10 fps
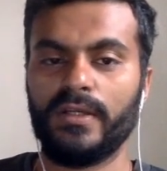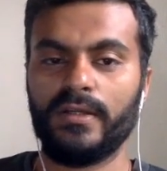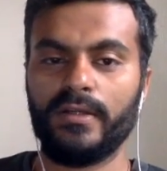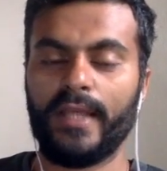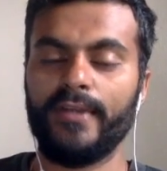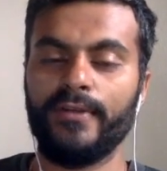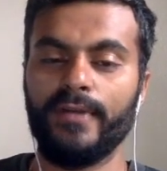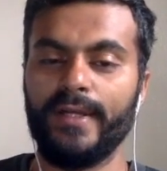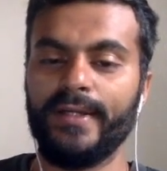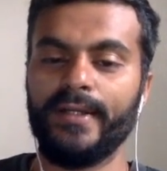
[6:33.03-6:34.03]

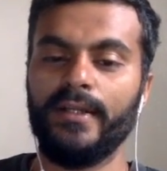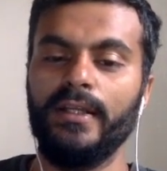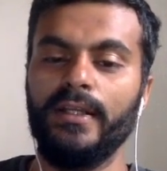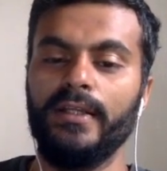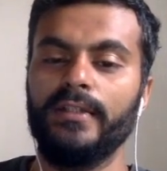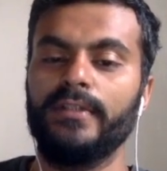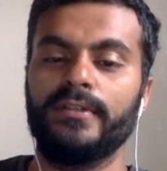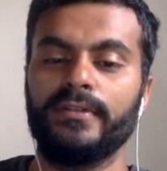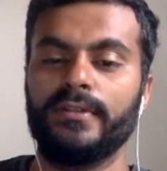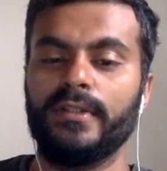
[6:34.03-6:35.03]
calculated,
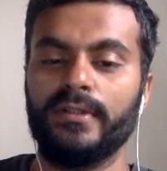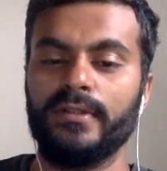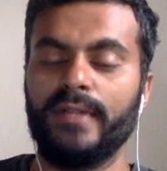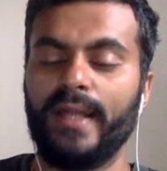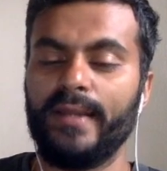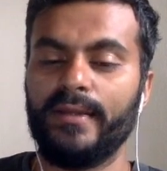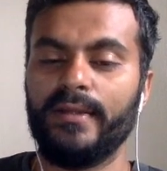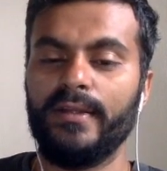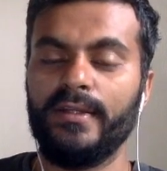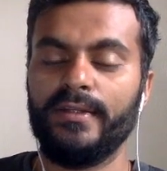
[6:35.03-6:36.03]
the
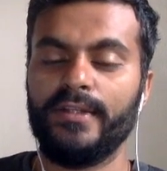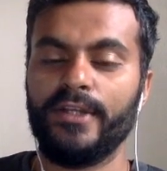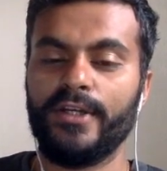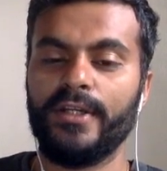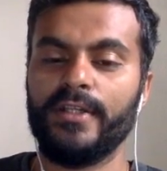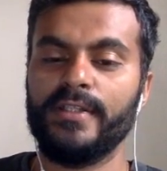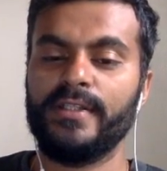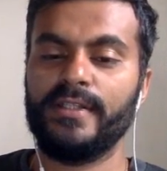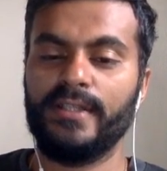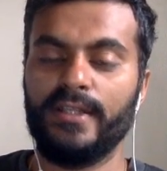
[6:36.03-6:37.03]
likely theoretical
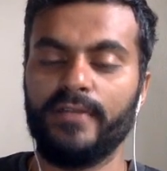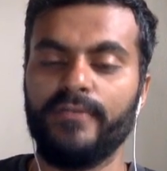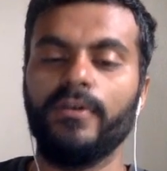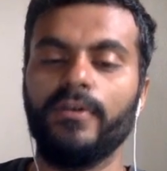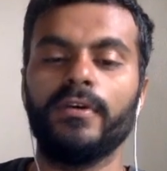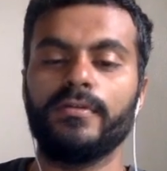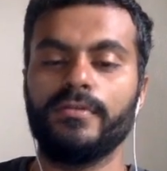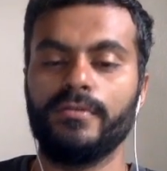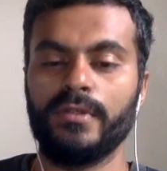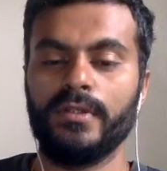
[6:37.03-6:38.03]
ceiling for
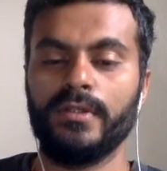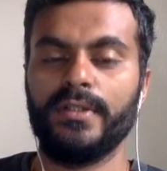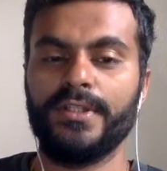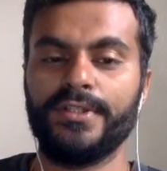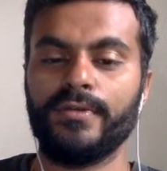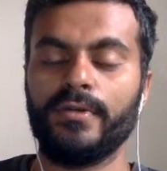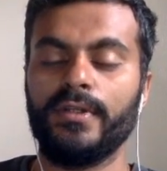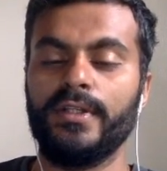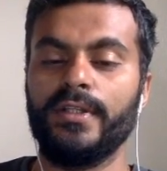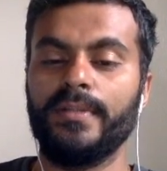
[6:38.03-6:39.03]
this
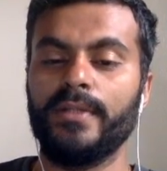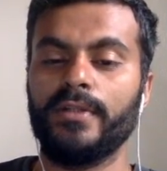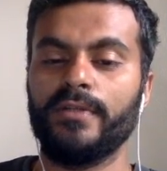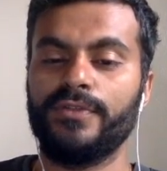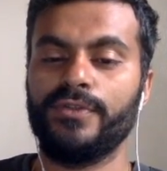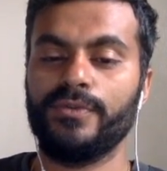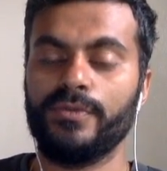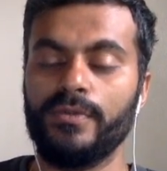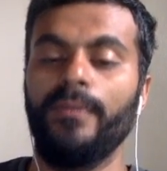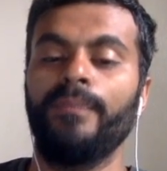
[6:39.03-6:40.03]
token in the month of
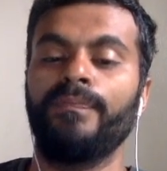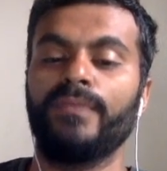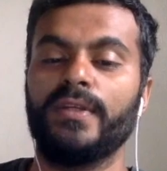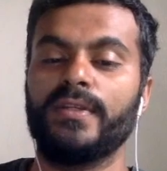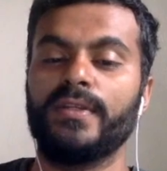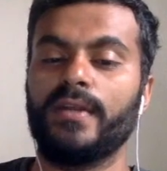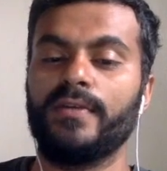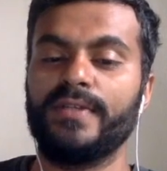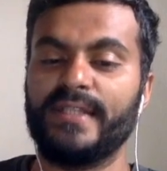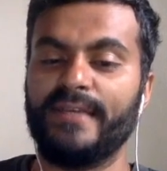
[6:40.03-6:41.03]
June is
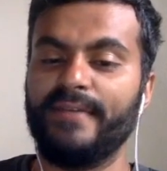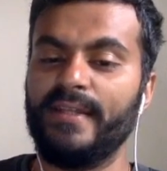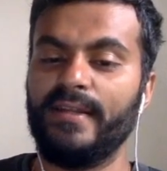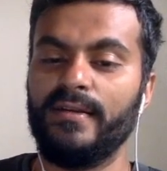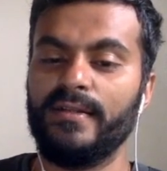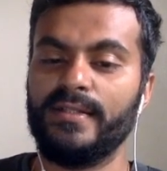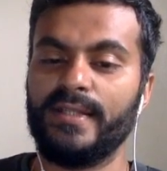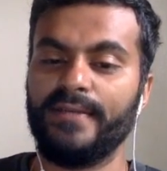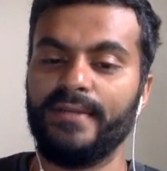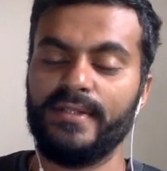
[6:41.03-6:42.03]
around 7
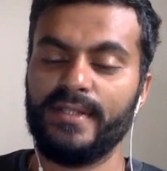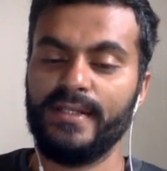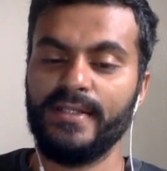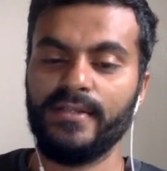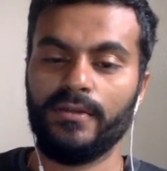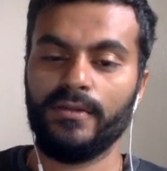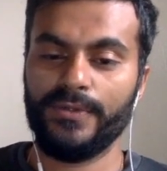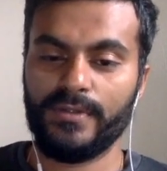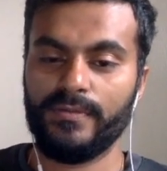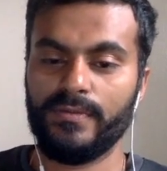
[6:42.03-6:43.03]
cents
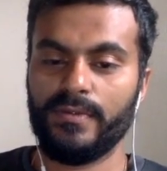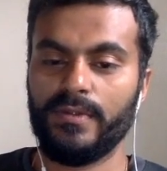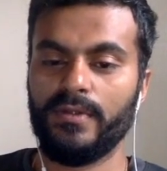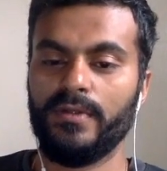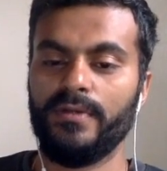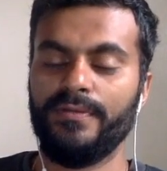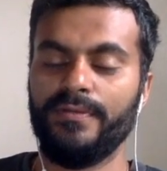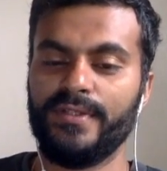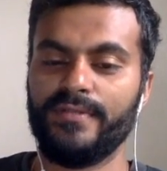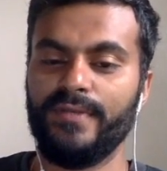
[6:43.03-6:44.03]
almost, which
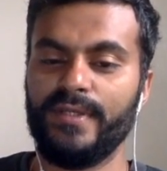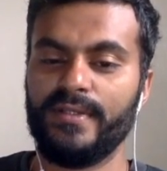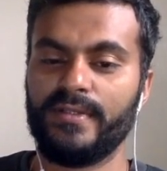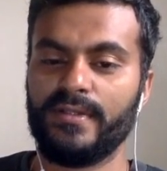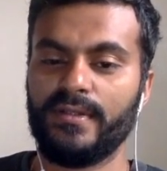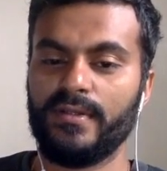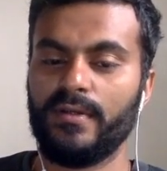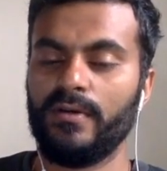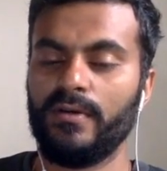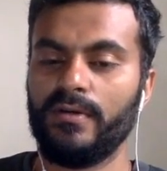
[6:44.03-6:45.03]
is based
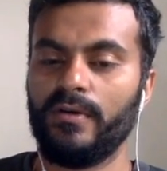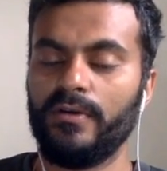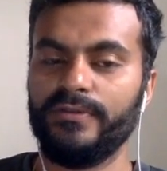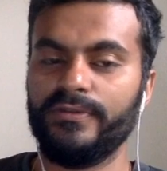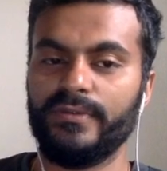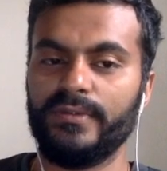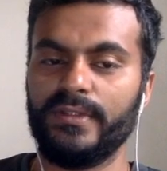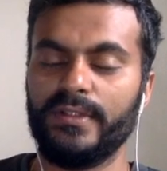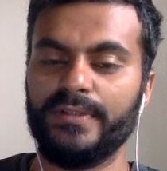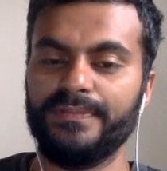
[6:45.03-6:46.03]
of
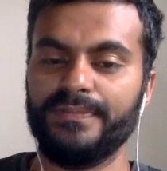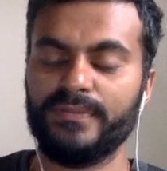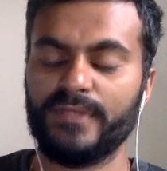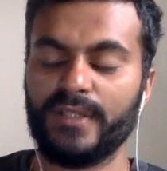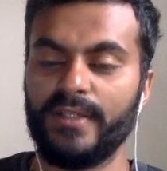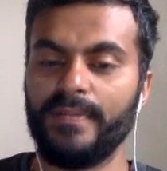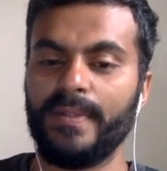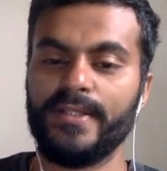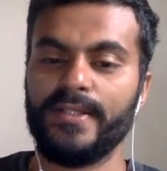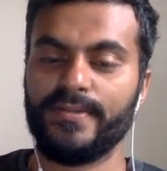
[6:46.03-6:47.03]
the current
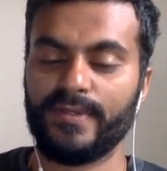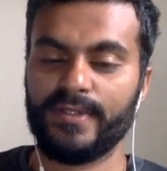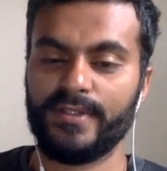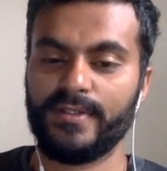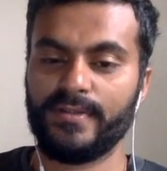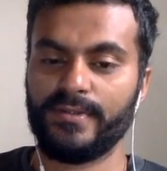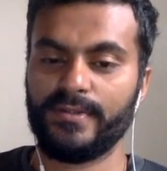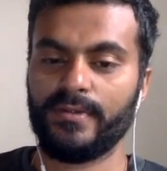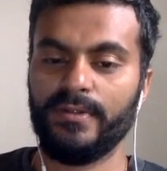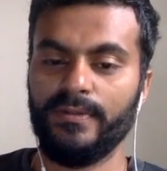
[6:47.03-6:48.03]
price for this
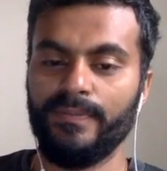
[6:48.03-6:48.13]
token.